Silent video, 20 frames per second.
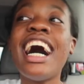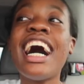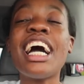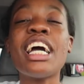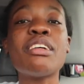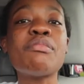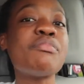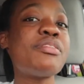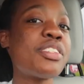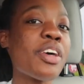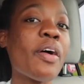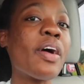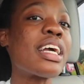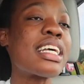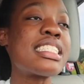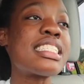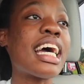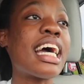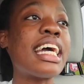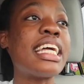I'm so
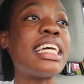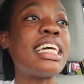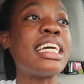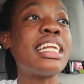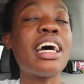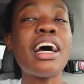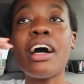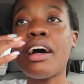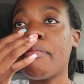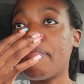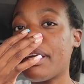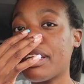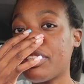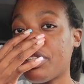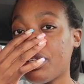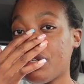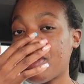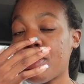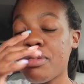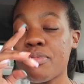excited. Uh, make
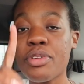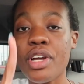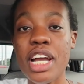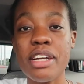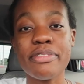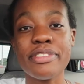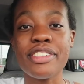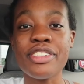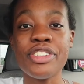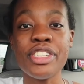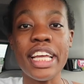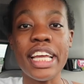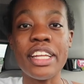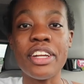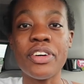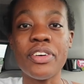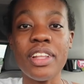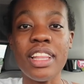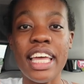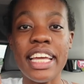sure you subscribe to this
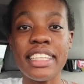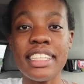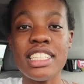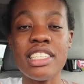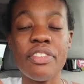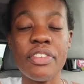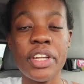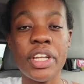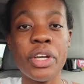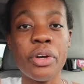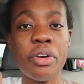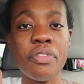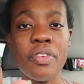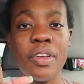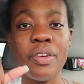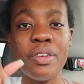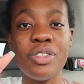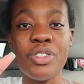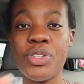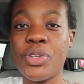channel, like this video if
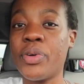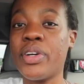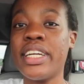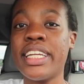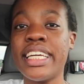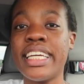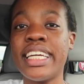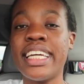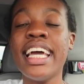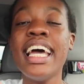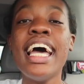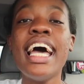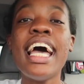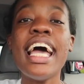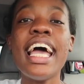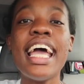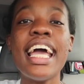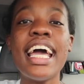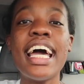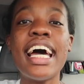you enjoyed it,
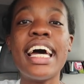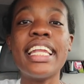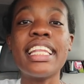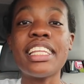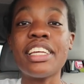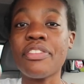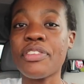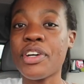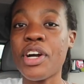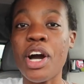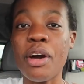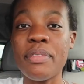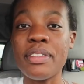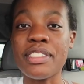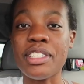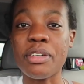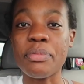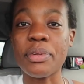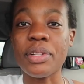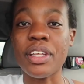and leave a comment
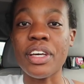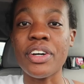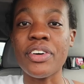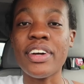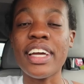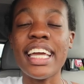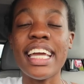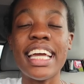down below.